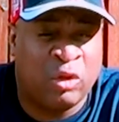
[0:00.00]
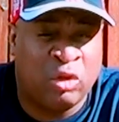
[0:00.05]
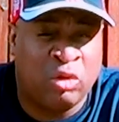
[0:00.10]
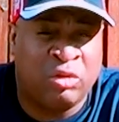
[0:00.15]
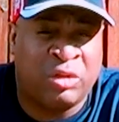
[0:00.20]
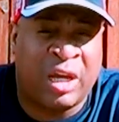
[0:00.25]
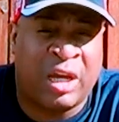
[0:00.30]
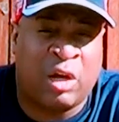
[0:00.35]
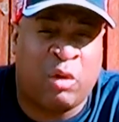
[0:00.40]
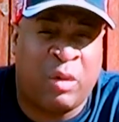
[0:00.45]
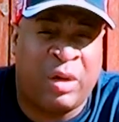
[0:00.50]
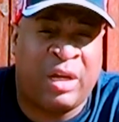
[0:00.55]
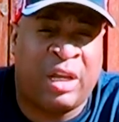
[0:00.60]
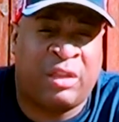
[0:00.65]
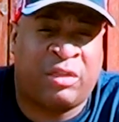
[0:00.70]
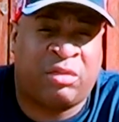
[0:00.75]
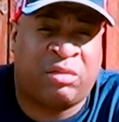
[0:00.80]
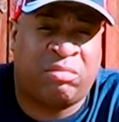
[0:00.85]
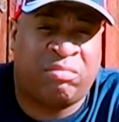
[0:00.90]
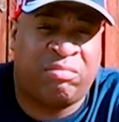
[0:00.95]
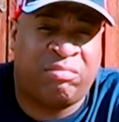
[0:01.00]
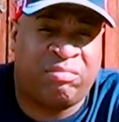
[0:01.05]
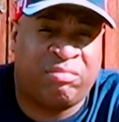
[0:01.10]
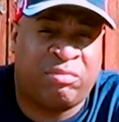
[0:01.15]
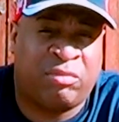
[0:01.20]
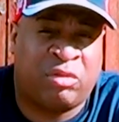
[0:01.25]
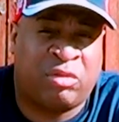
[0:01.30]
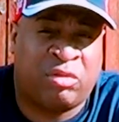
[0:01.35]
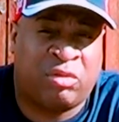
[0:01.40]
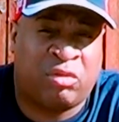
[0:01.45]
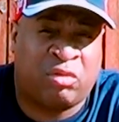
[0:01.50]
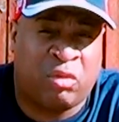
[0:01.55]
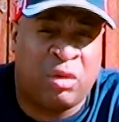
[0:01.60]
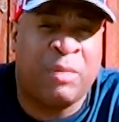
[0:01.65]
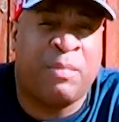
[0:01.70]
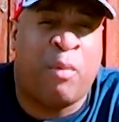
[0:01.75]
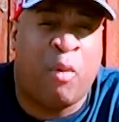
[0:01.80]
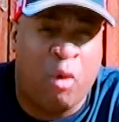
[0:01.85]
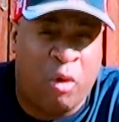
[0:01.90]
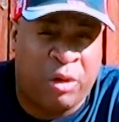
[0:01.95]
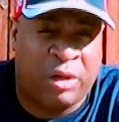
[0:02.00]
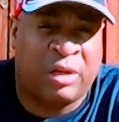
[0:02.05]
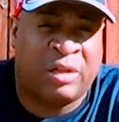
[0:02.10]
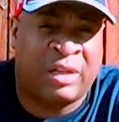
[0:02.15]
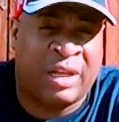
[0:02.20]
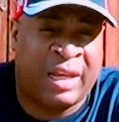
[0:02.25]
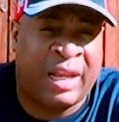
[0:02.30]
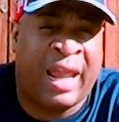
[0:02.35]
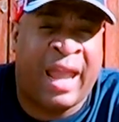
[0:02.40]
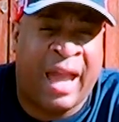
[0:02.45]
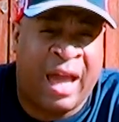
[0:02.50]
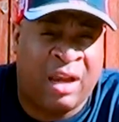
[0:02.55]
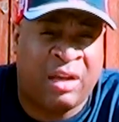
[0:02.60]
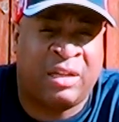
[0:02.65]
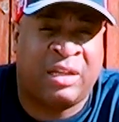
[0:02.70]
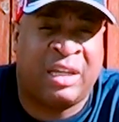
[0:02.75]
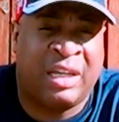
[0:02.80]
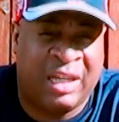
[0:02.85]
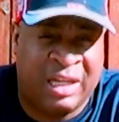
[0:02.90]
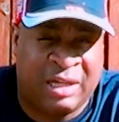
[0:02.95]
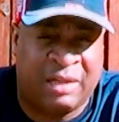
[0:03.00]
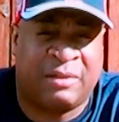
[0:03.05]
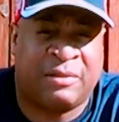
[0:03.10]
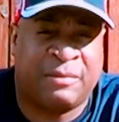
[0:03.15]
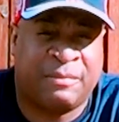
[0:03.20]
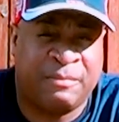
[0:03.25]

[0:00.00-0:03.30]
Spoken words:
you take away that three-pointer that Allen hit,